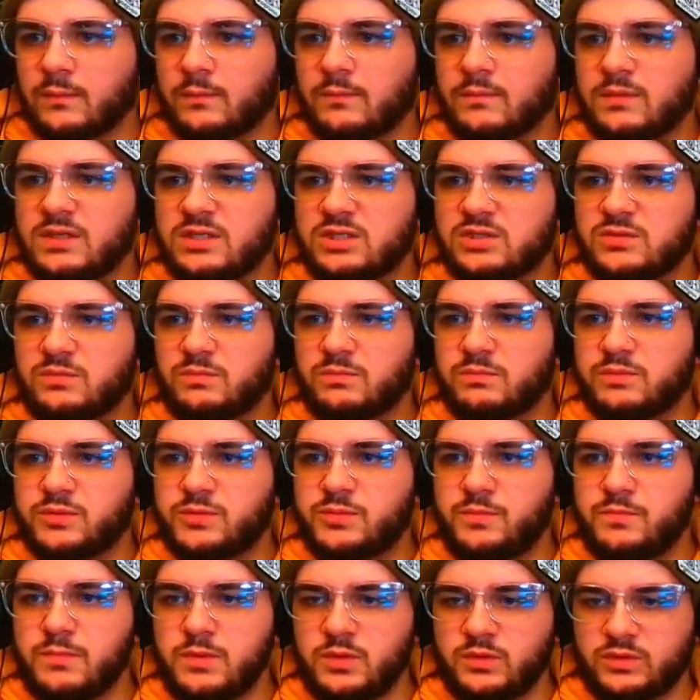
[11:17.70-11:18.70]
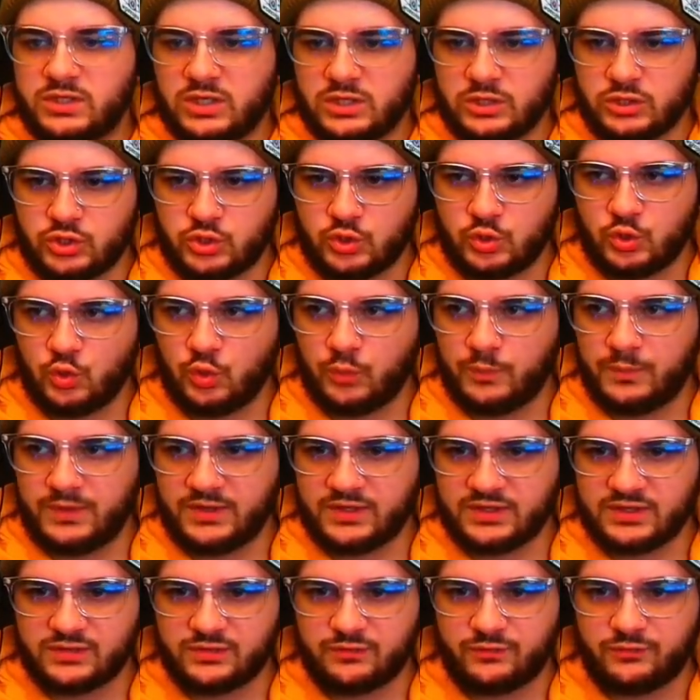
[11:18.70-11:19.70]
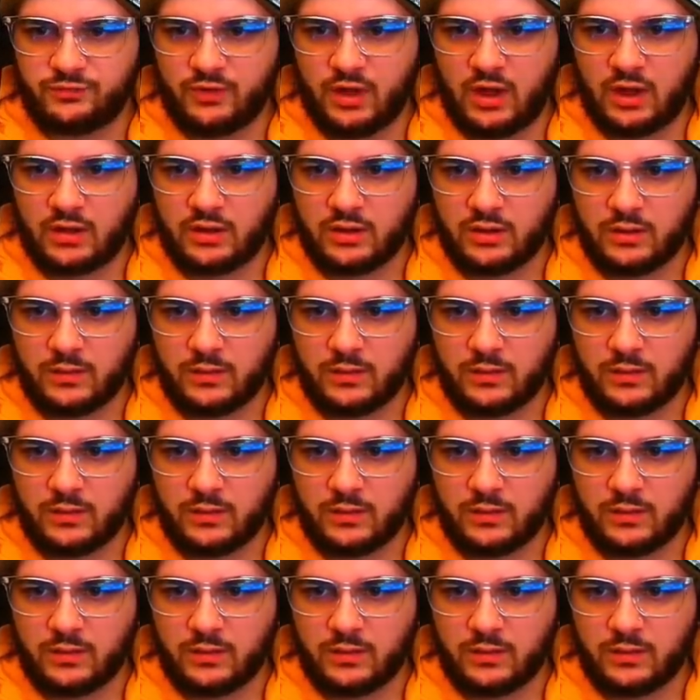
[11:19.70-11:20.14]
This, this music is goopy as fuck.